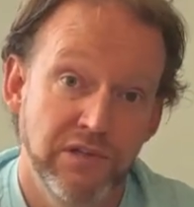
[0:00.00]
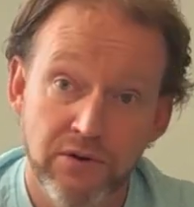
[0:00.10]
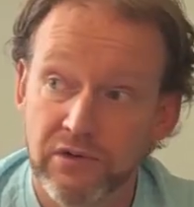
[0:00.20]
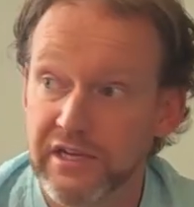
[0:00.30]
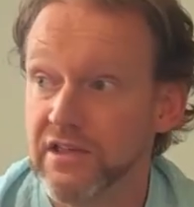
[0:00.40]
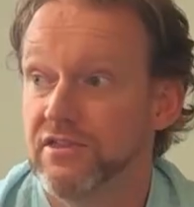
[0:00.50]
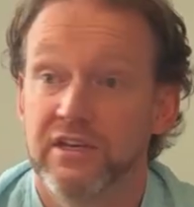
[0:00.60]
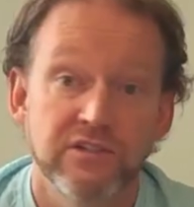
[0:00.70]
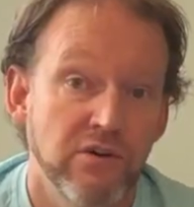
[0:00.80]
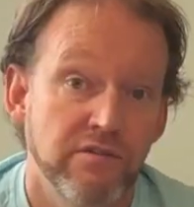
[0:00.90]
literally
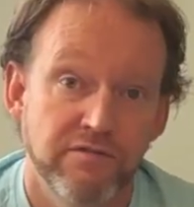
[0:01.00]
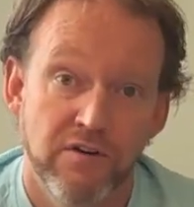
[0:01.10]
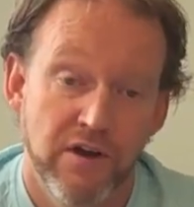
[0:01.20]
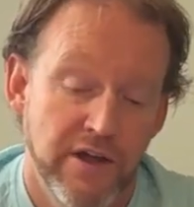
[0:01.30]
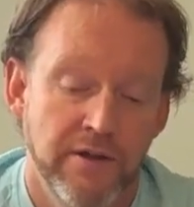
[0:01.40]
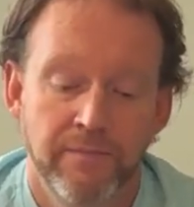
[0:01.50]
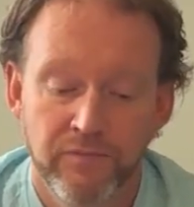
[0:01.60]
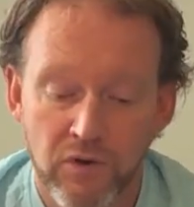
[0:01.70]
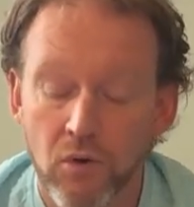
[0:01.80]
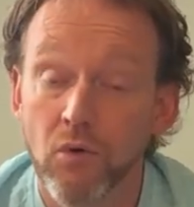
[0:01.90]
things are on fire
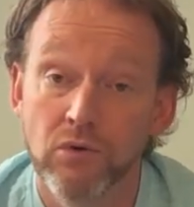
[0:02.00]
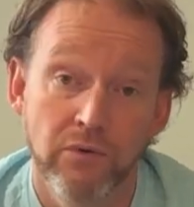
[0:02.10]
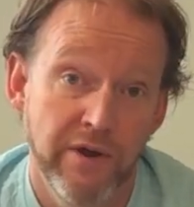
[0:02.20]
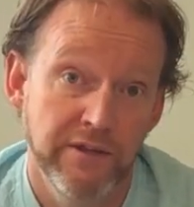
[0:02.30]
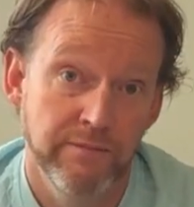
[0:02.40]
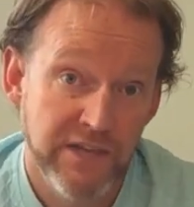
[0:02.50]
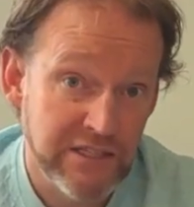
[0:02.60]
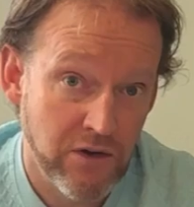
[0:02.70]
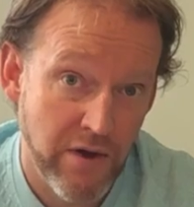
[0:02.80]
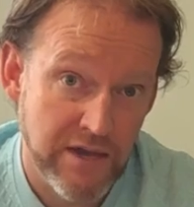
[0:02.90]
all around them. That's
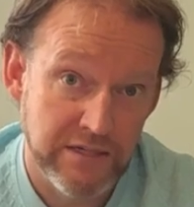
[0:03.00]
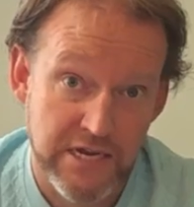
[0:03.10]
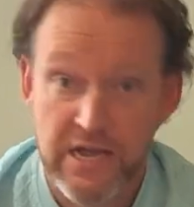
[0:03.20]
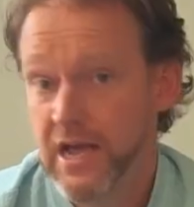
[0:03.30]
crazy.